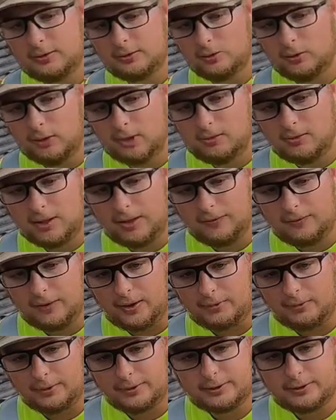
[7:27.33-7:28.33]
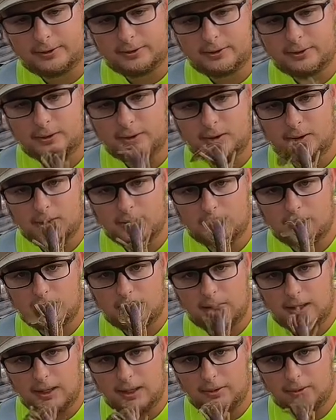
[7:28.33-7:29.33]
is one of my favorites. Uh,
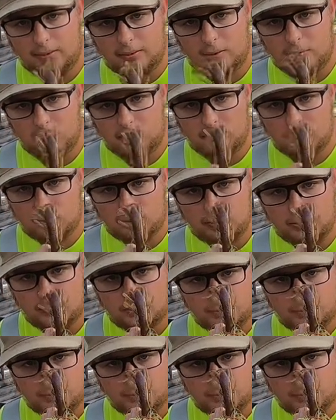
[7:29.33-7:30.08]
I throw